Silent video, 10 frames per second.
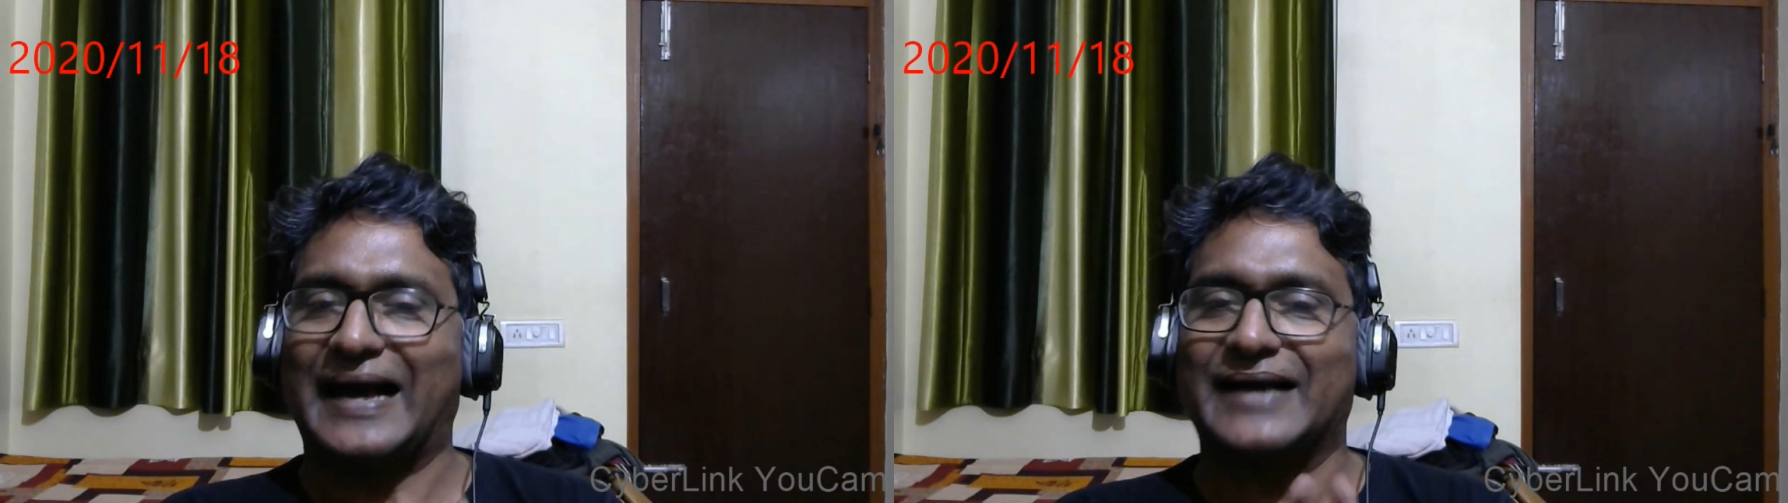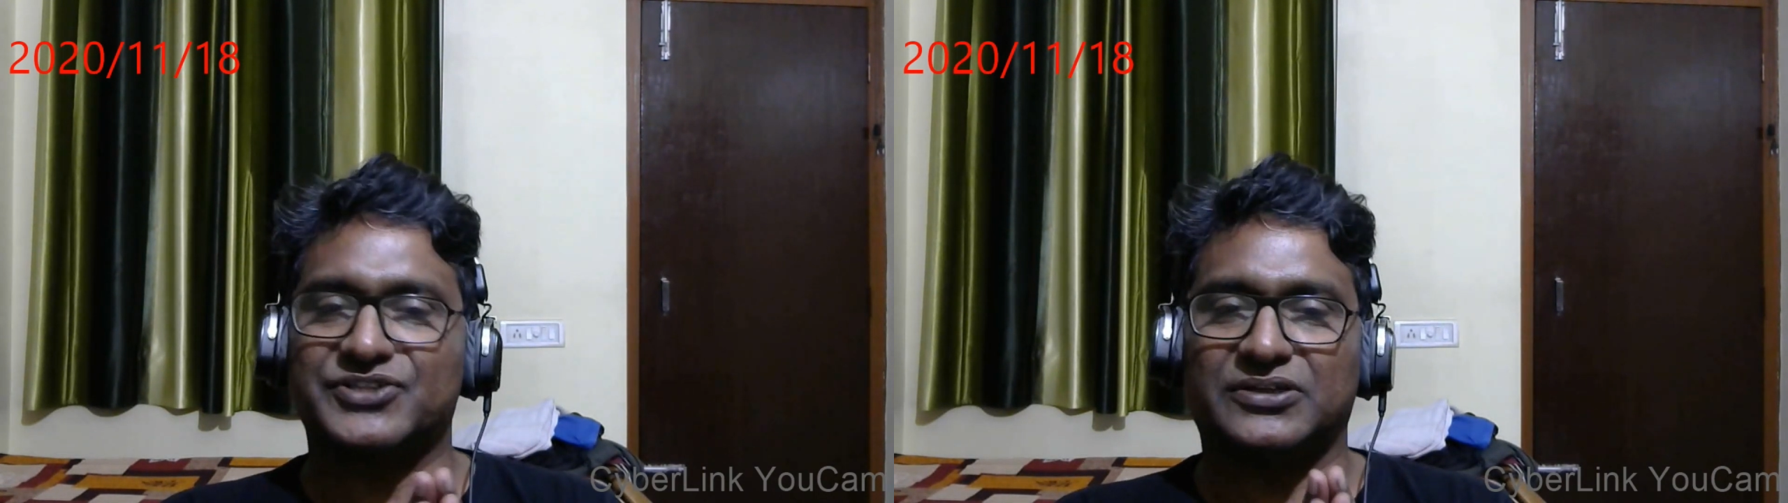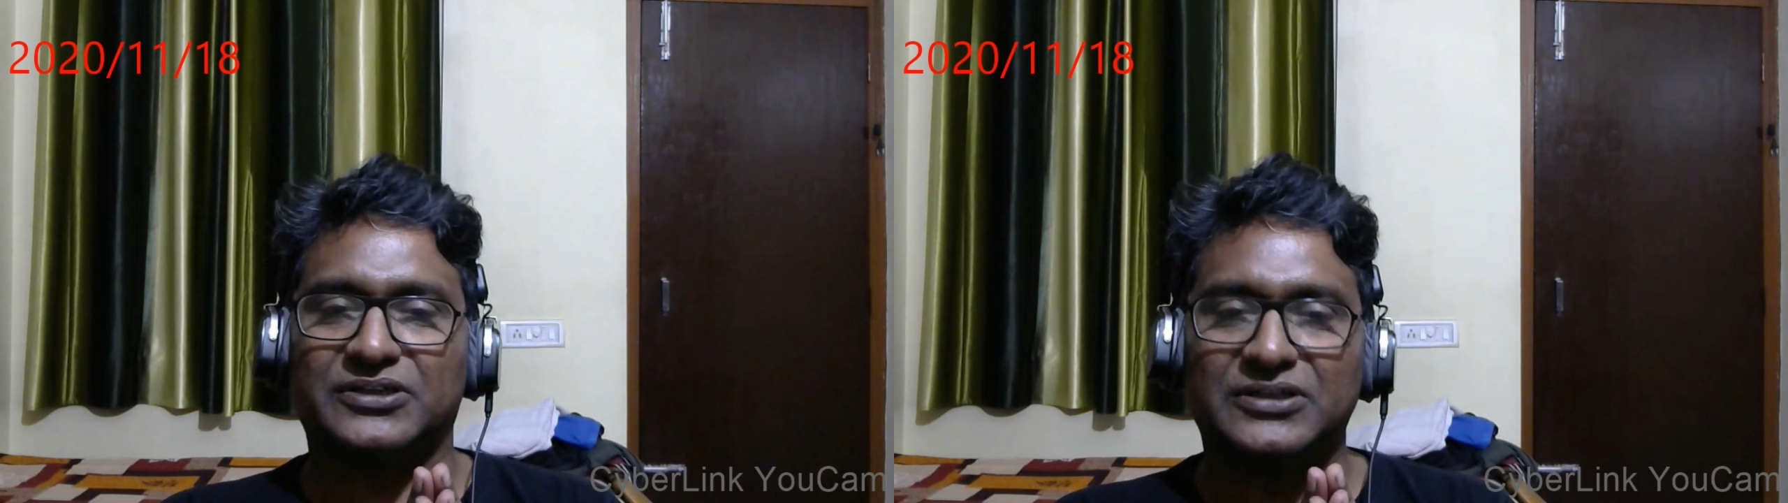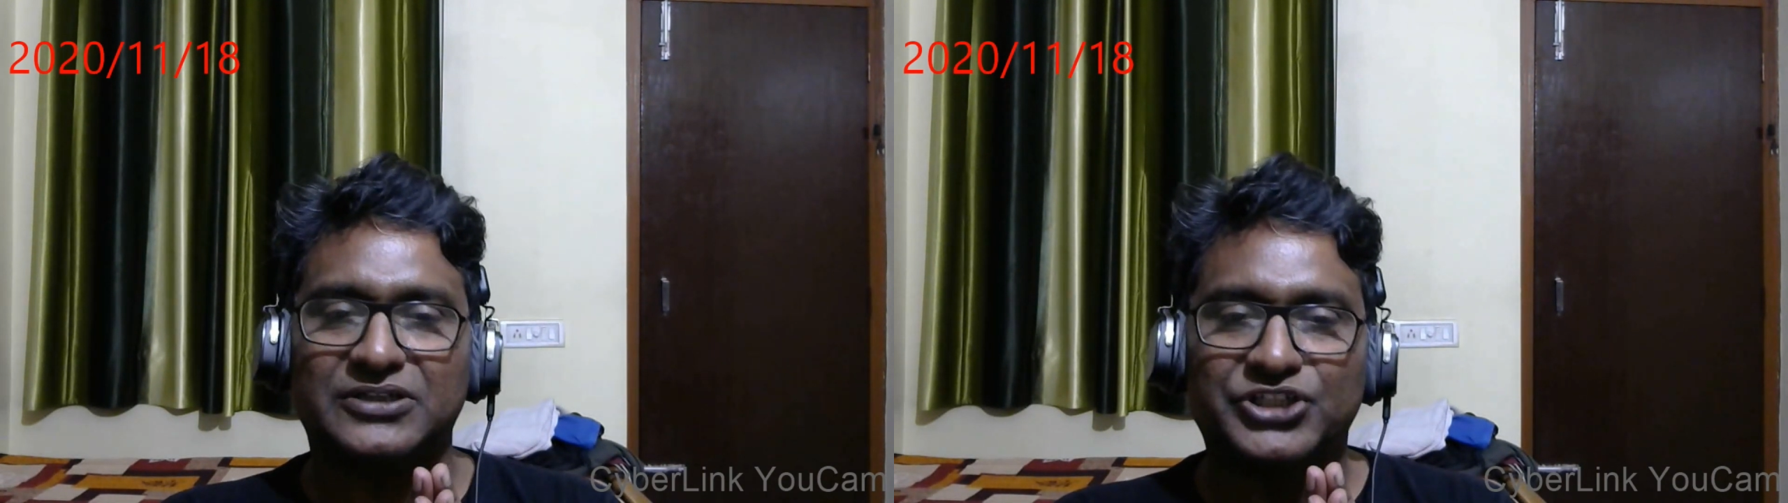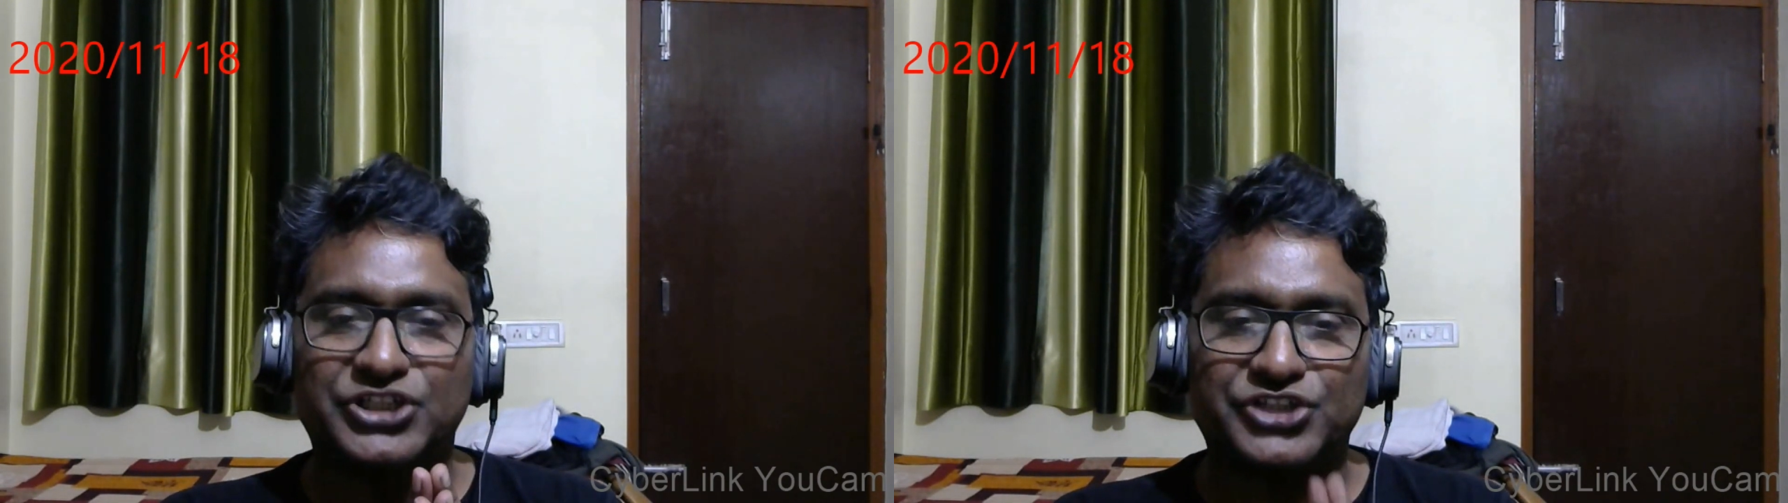as a
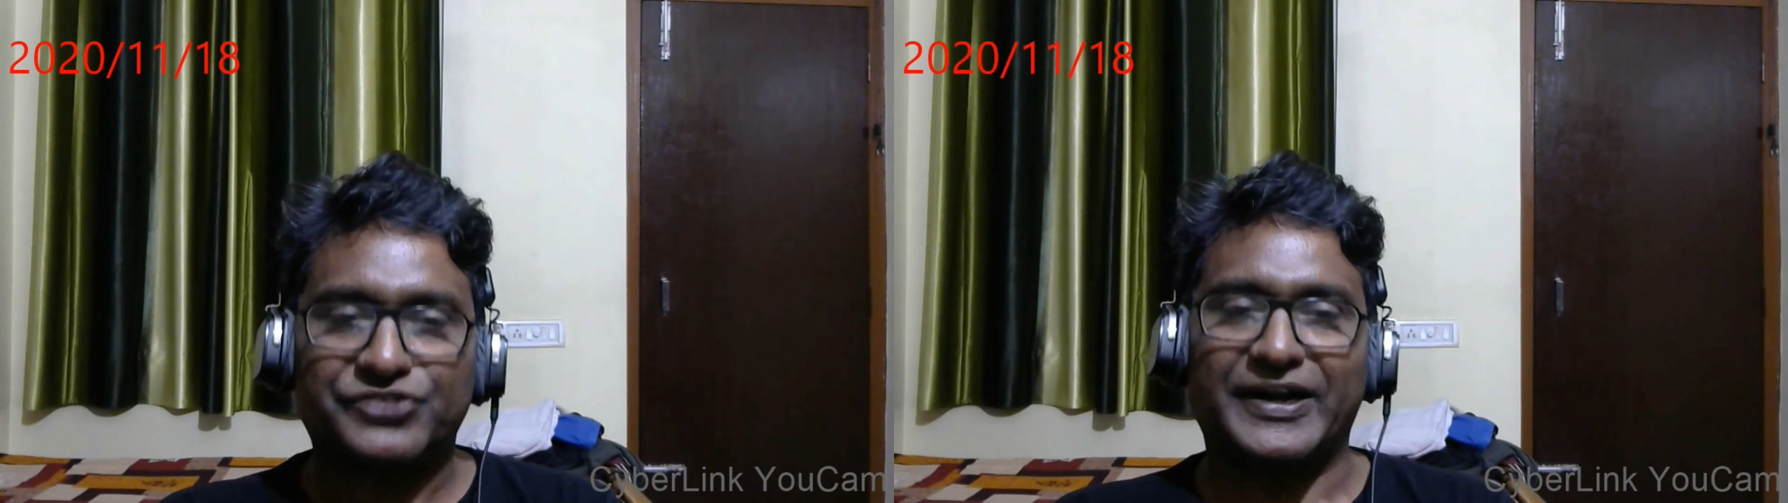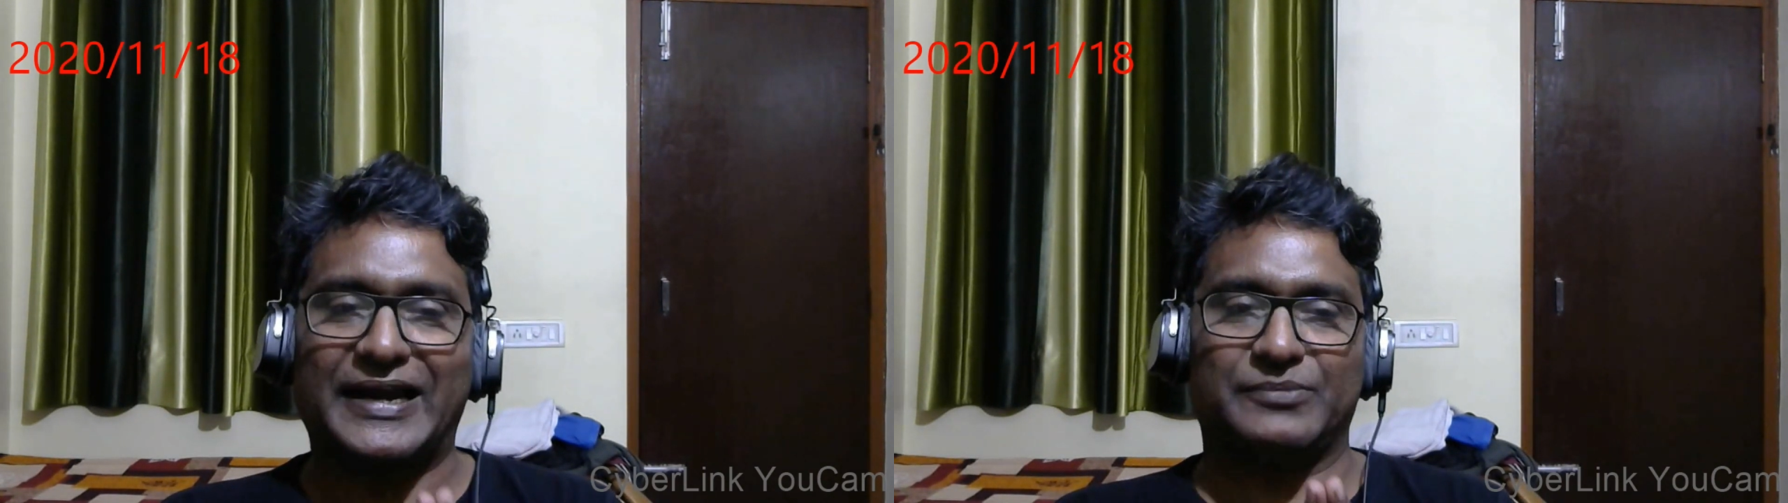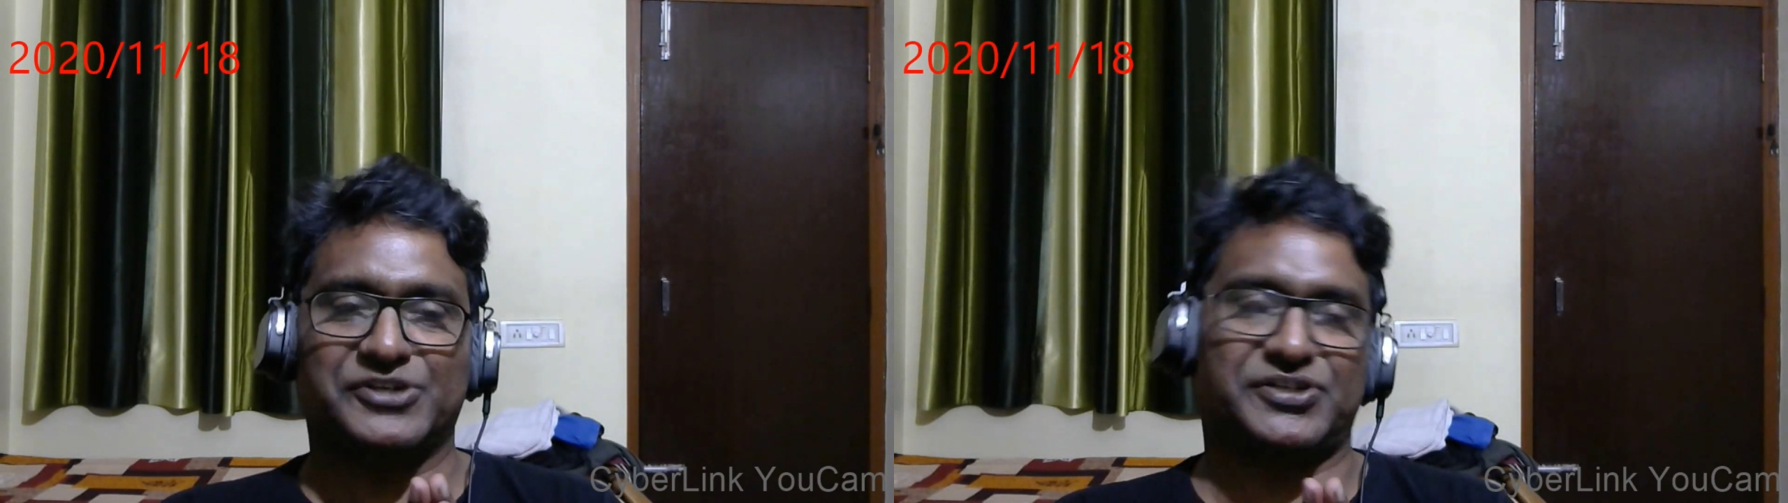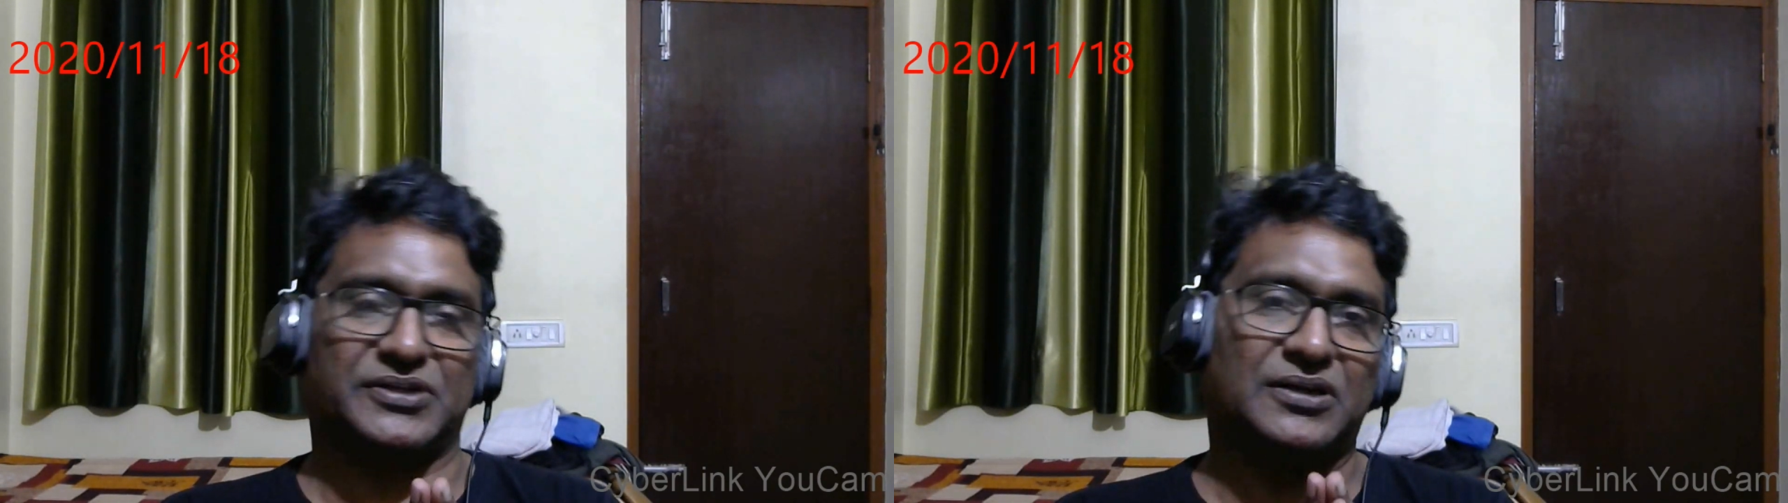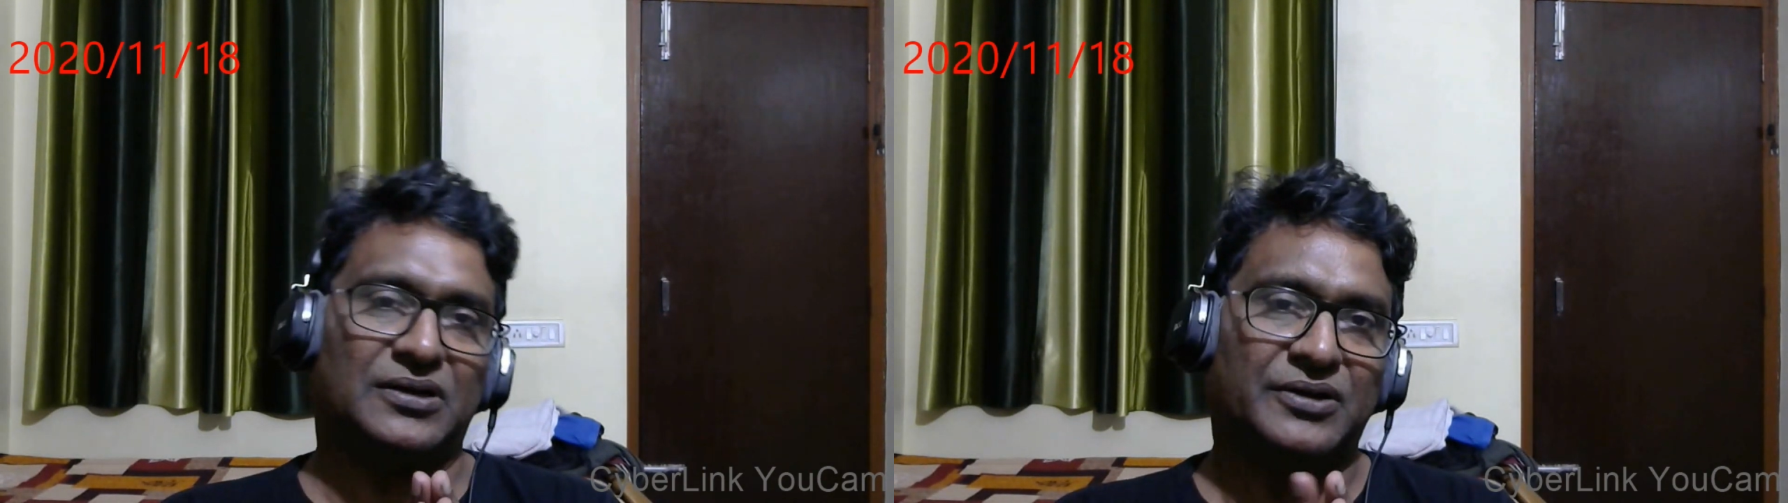three-dimensional